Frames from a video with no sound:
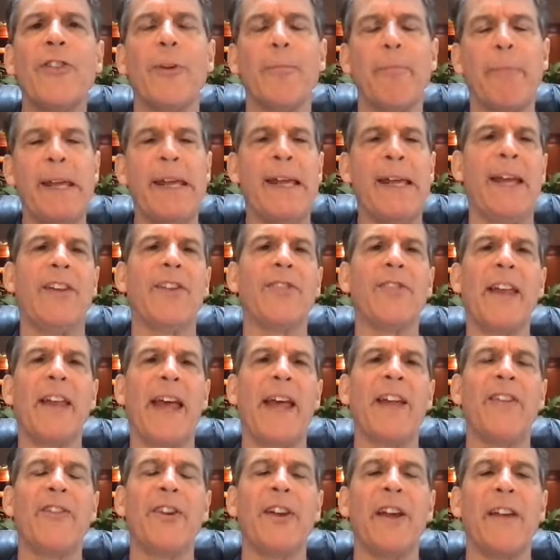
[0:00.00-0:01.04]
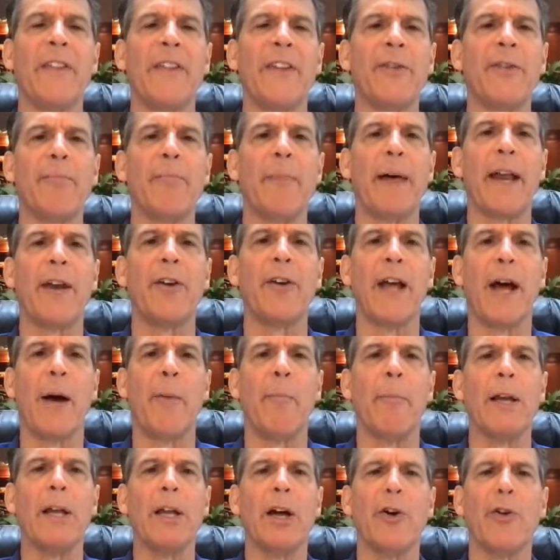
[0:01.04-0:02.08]
of beings dancing in this meadow
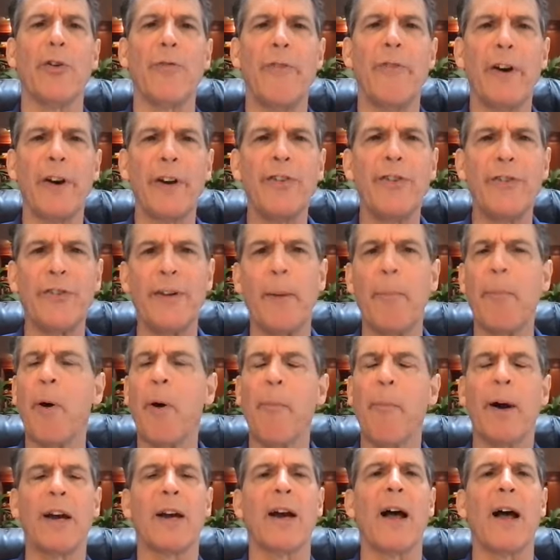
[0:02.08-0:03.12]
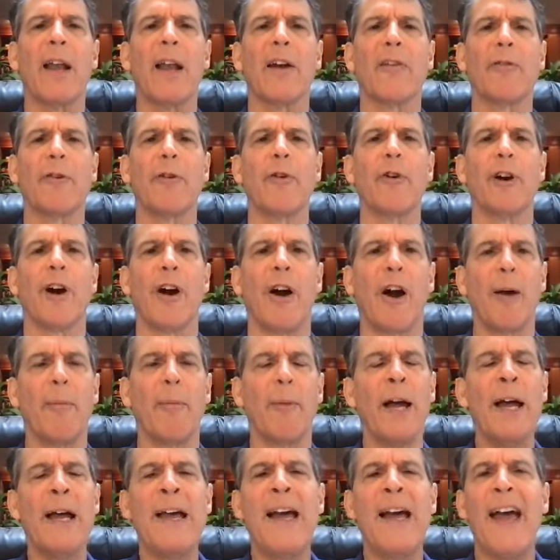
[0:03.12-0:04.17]
down below, very simple but colorful
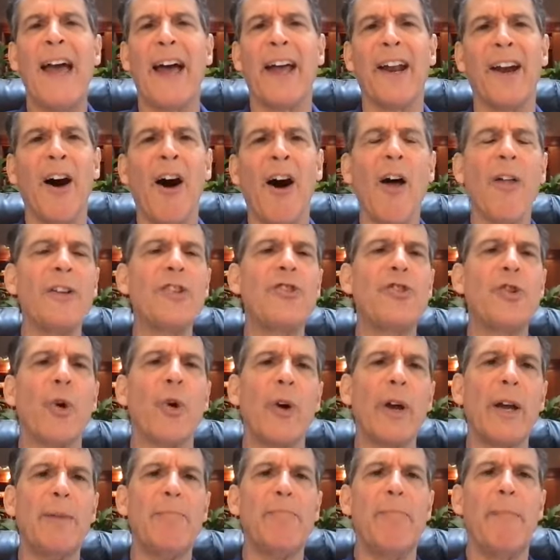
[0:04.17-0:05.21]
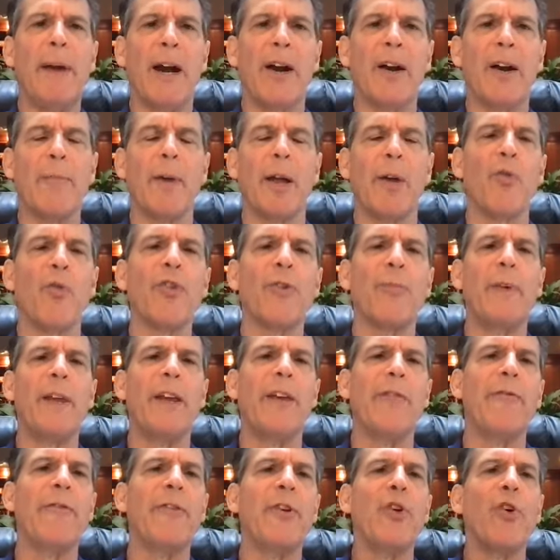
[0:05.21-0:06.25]
garb. And all the joy and merriment was
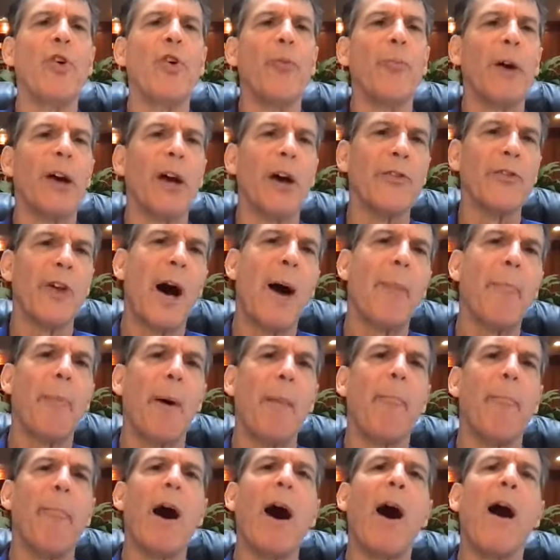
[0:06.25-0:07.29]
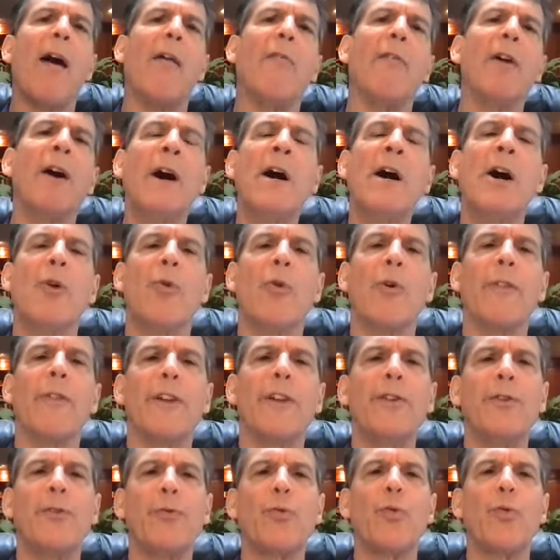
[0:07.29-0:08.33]
being fueled because up above were
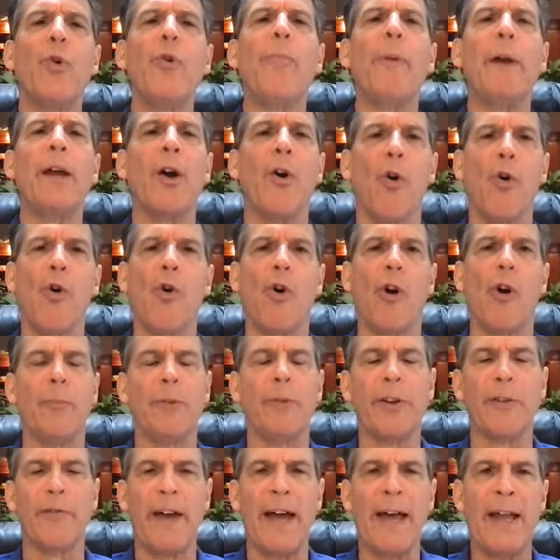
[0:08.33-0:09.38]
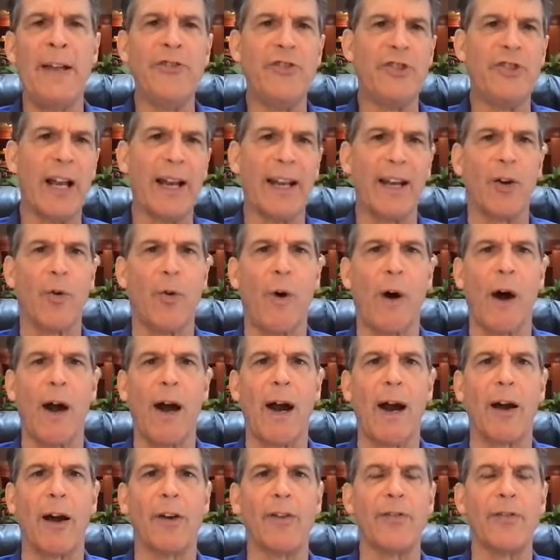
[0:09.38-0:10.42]
these swooping orbs of angelic
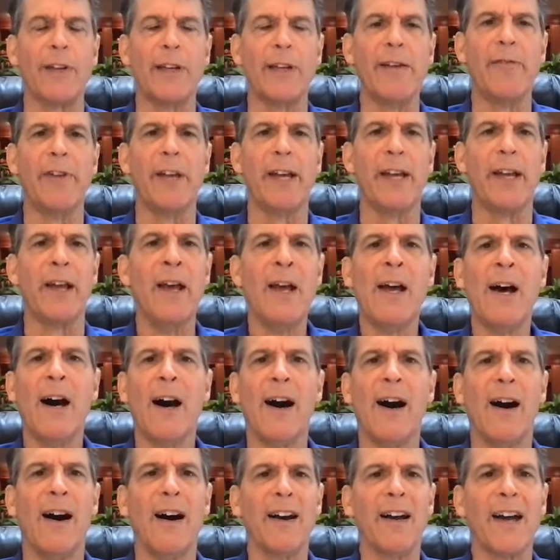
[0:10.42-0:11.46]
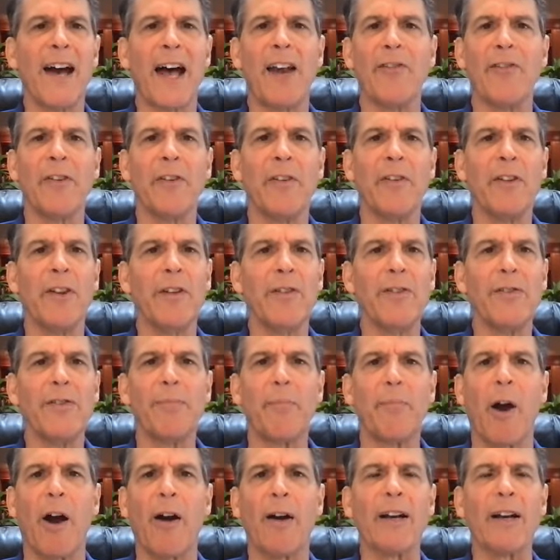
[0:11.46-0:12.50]
choirs leaving kind of
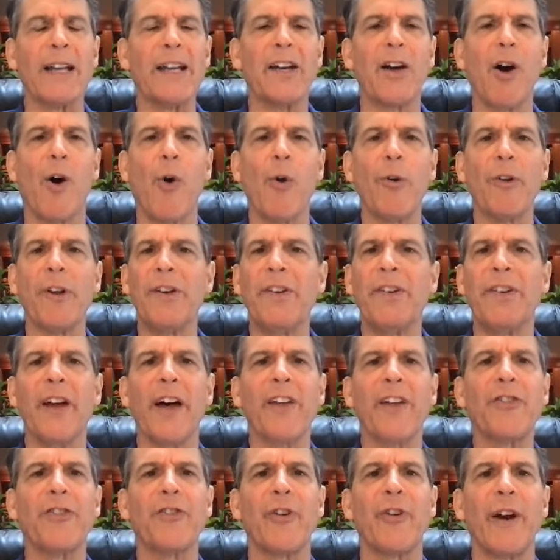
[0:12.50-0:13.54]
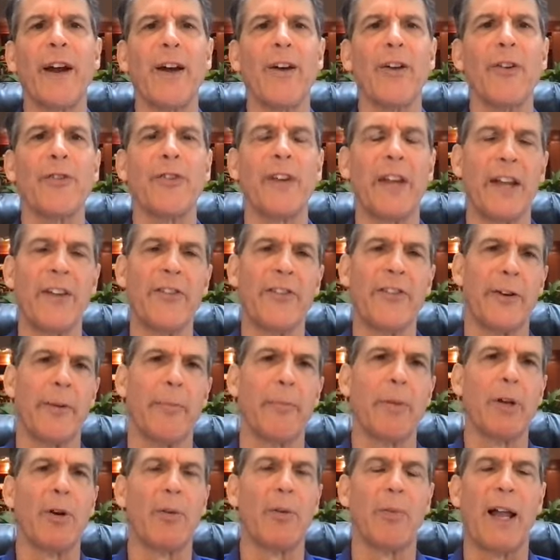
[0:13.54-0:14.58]
sparkly golden dust trails against the
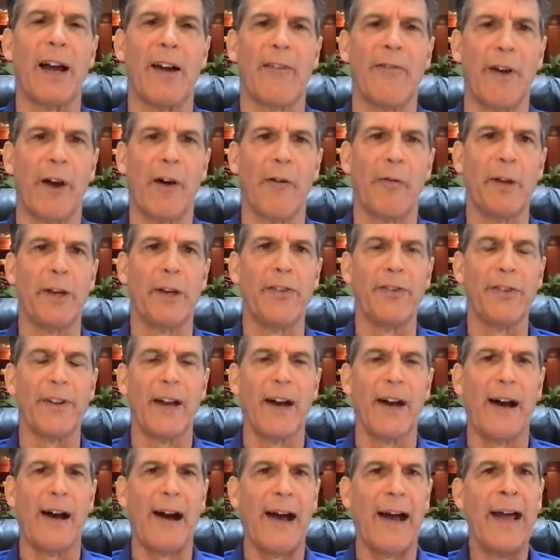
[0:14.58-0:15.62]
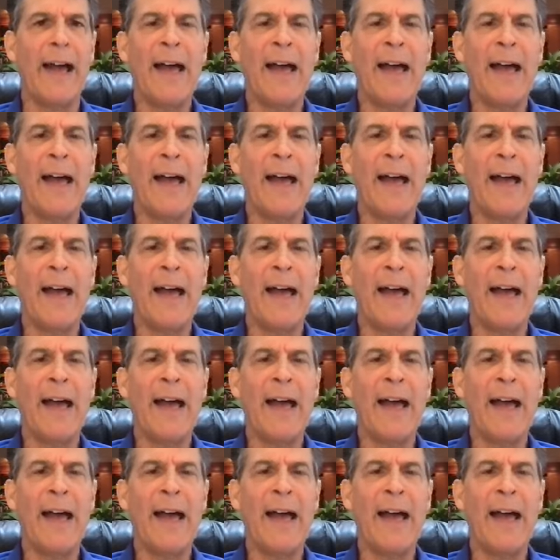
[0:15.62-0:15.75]
blue-black velvety sky,